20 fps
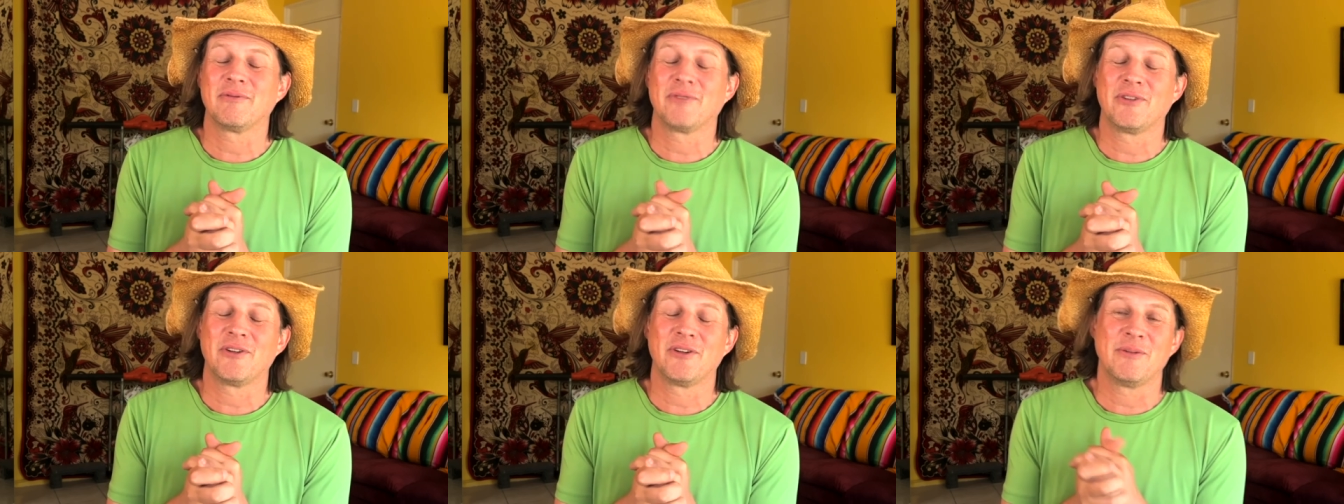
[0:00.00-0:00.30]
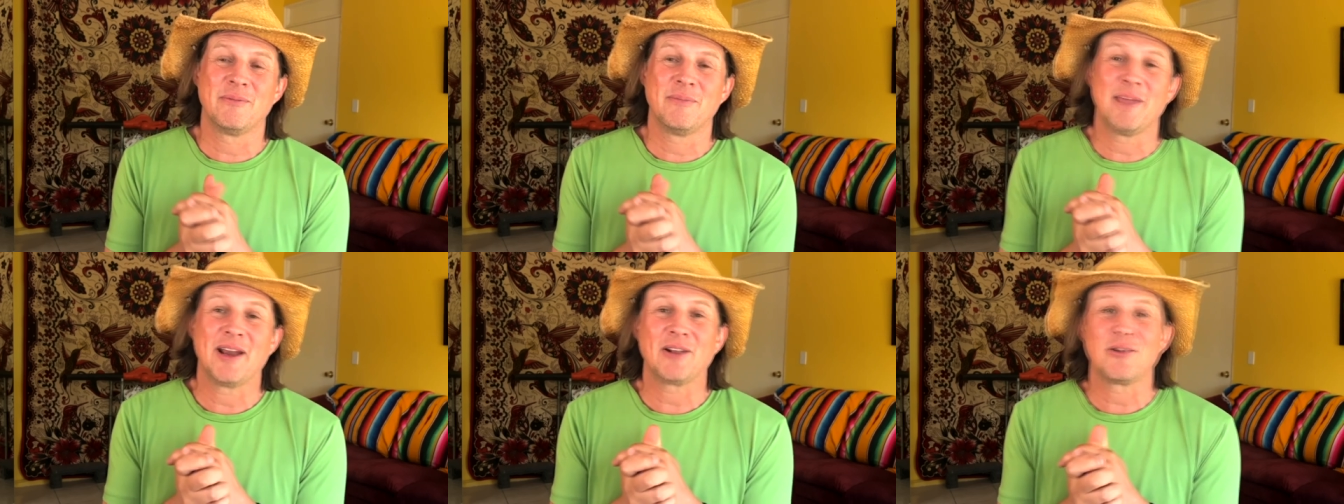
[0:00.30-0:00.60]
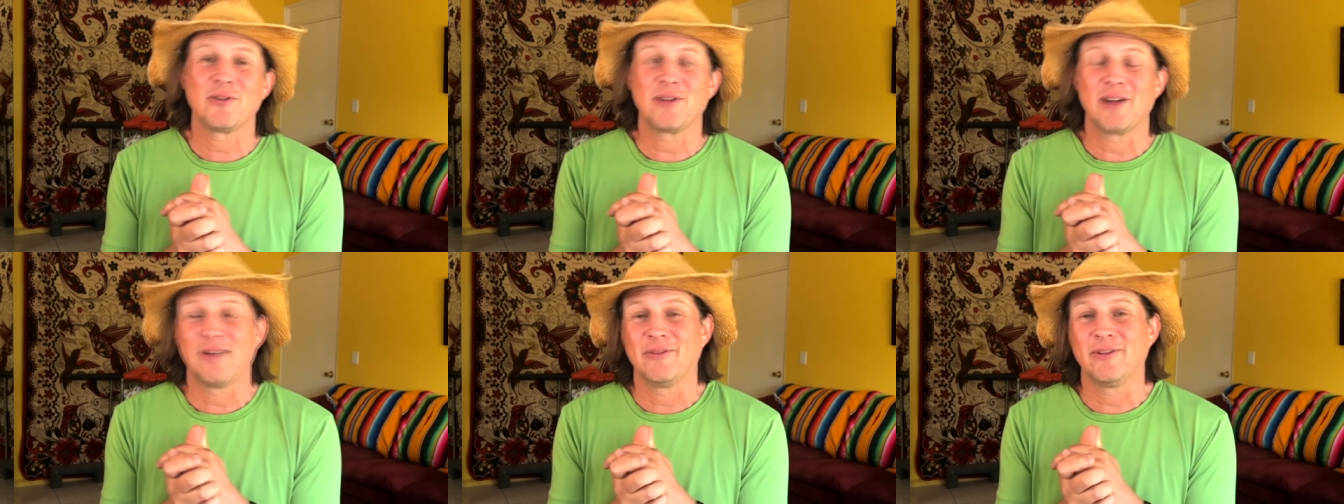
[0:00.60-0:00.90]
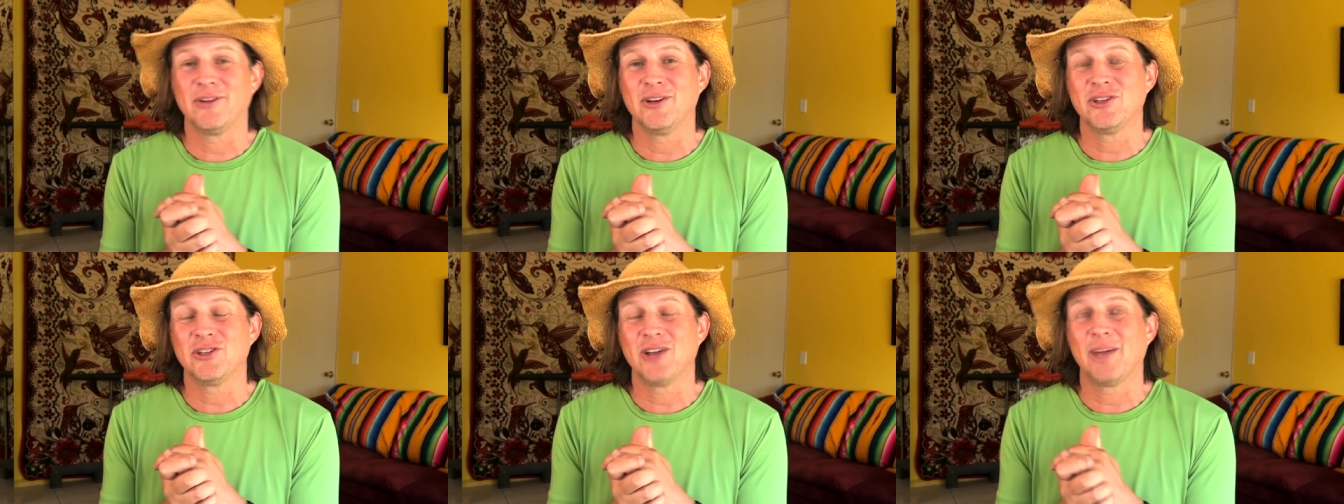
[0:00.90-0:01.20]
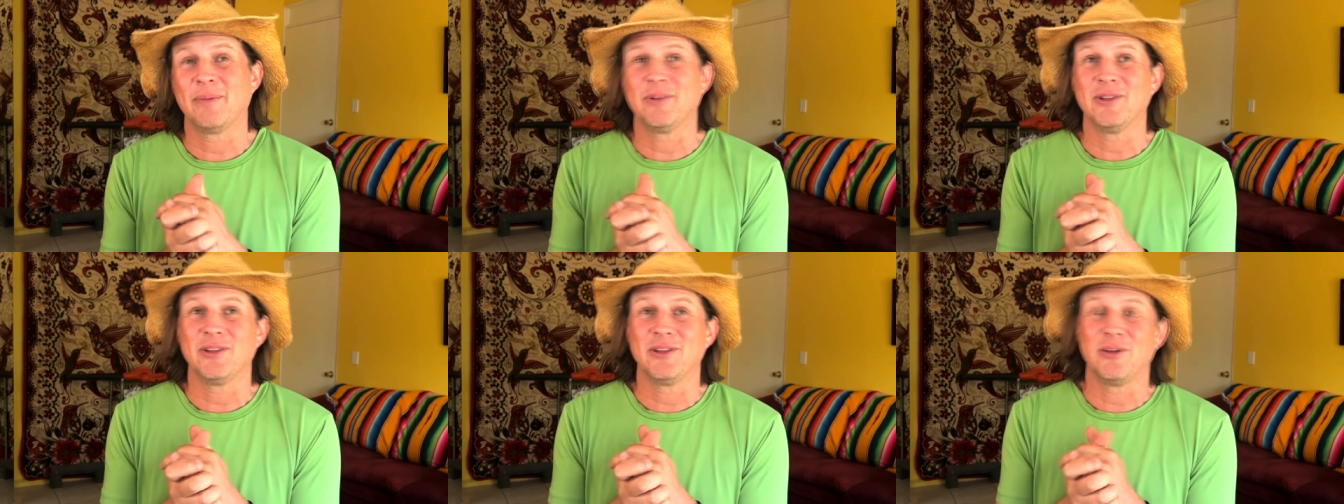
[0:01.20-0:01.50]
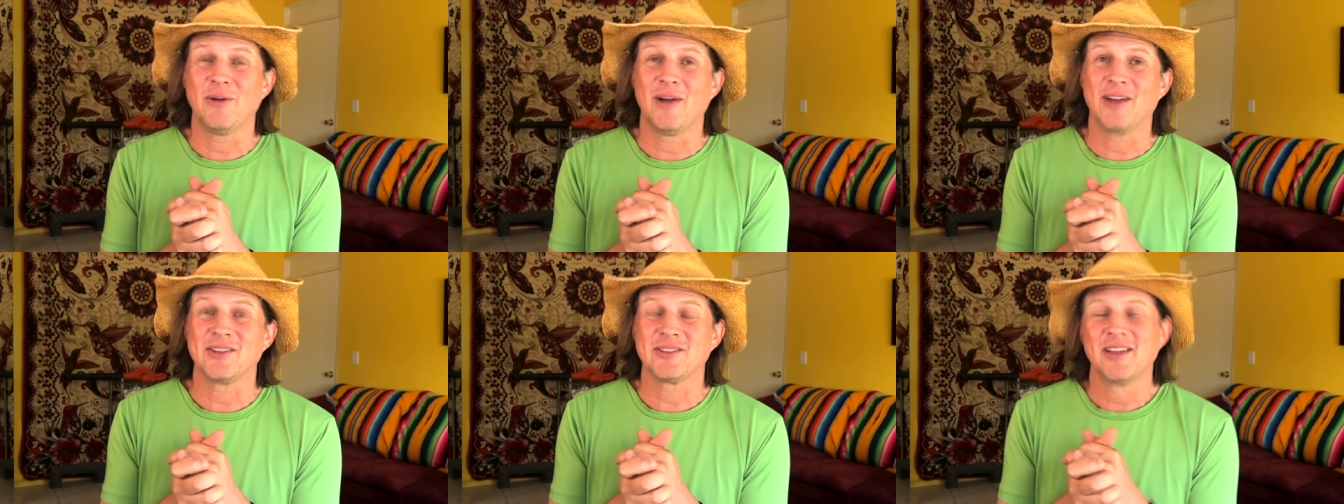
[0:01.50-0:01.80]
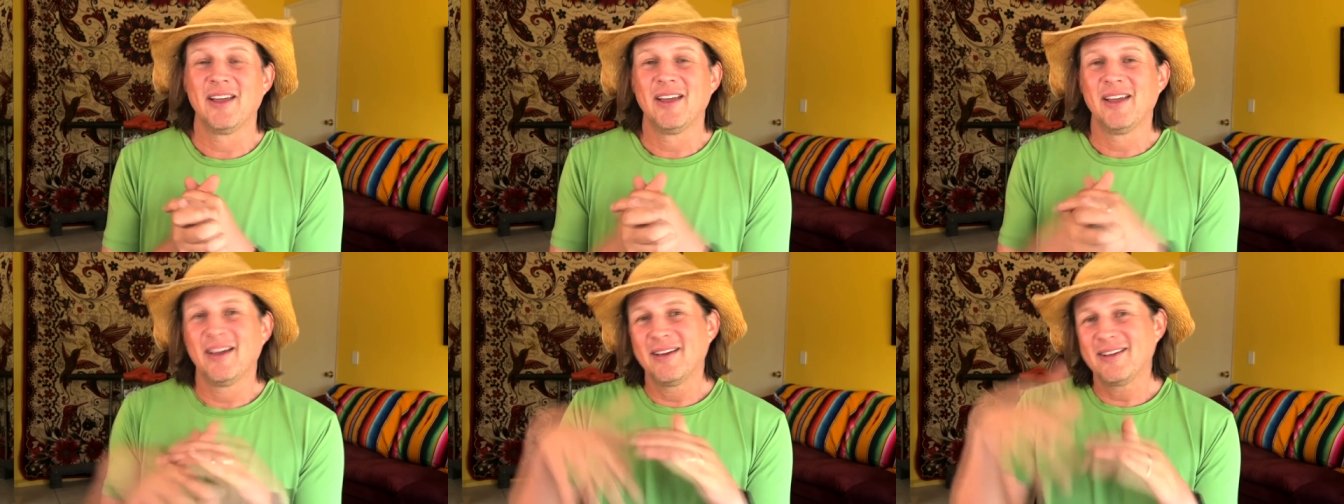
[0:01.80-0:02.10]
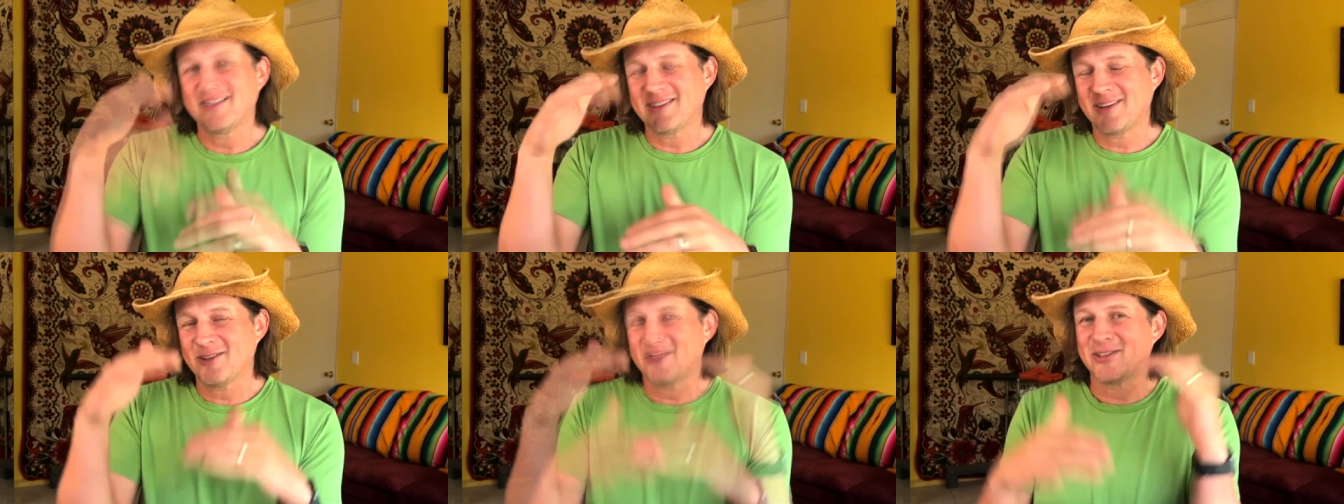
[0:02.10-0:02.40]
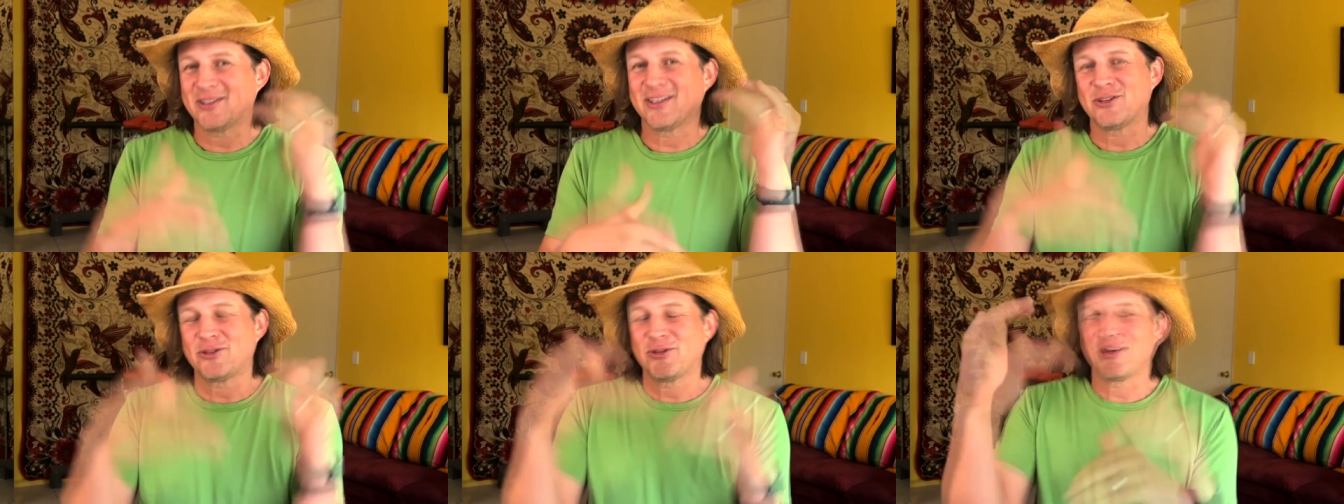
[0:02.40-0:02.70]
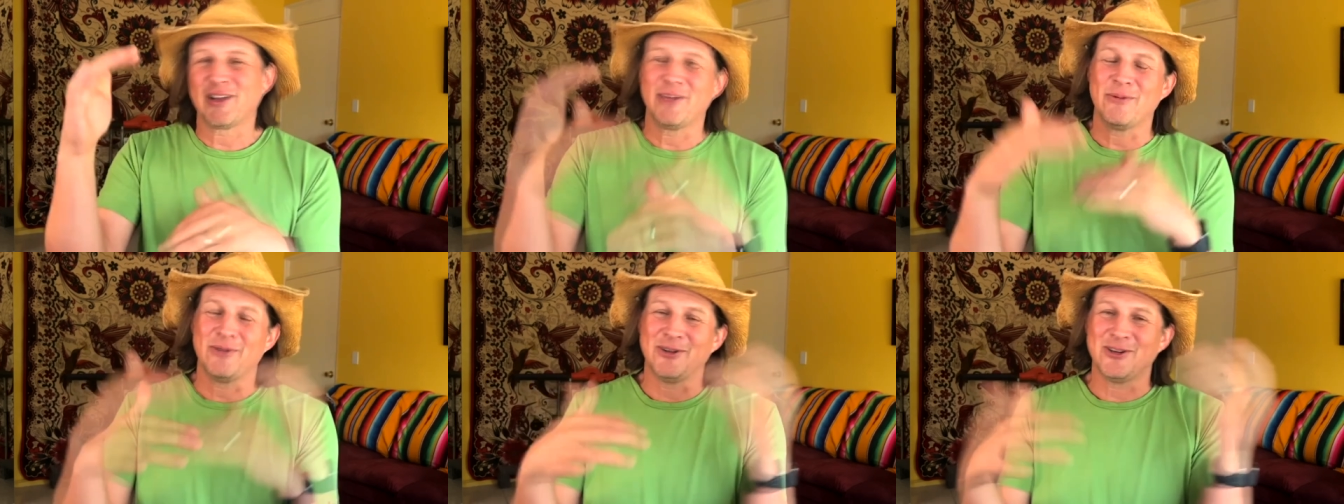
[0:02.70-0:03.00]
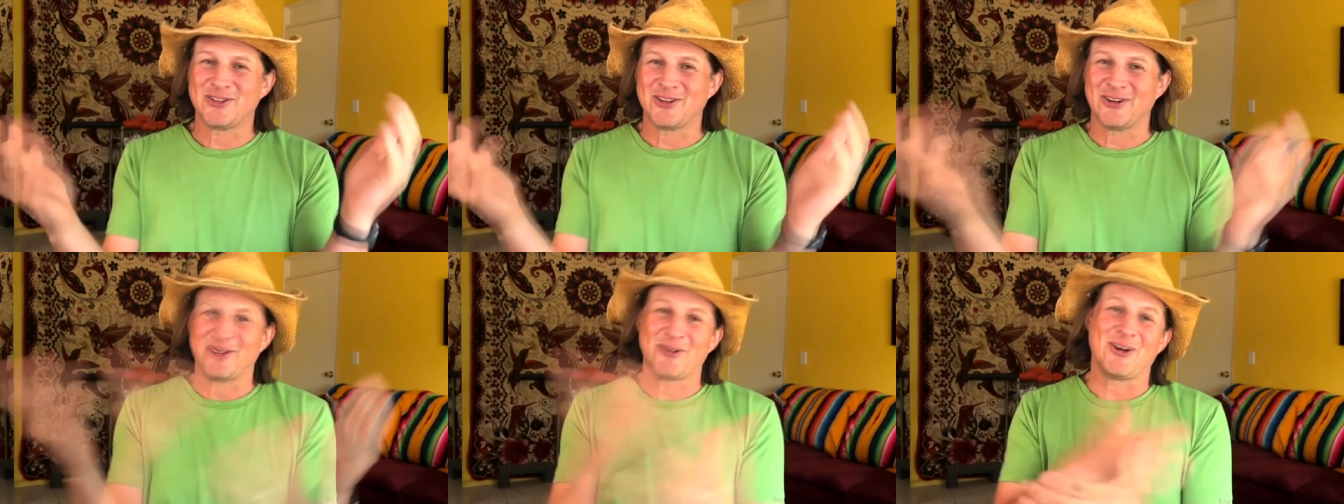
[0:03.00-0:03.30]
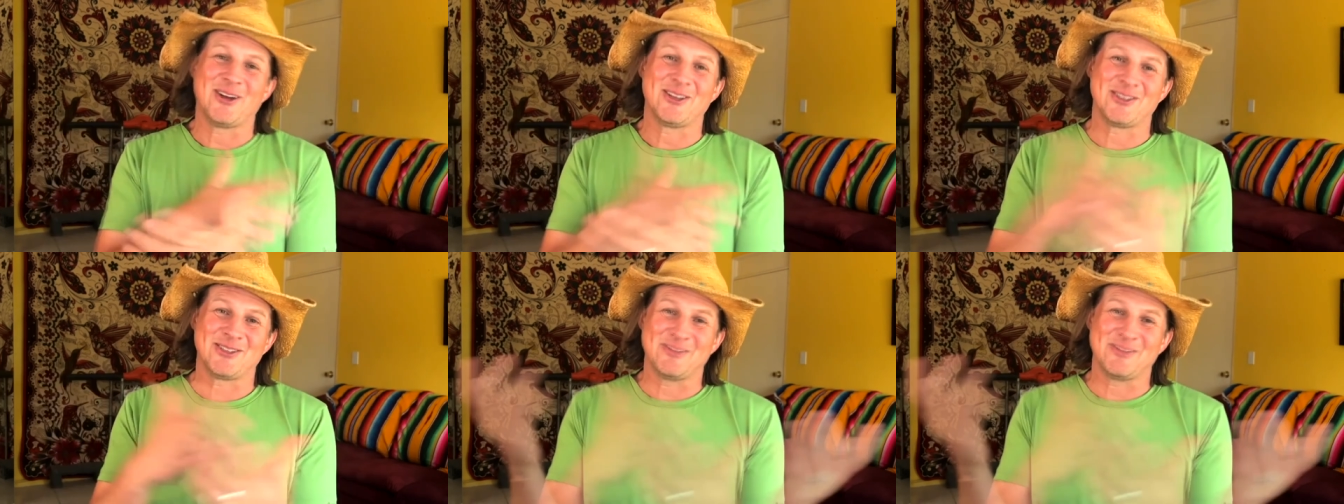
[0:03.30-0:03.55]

for medical coverage up in the U S, it starts to get tricky when you start crossing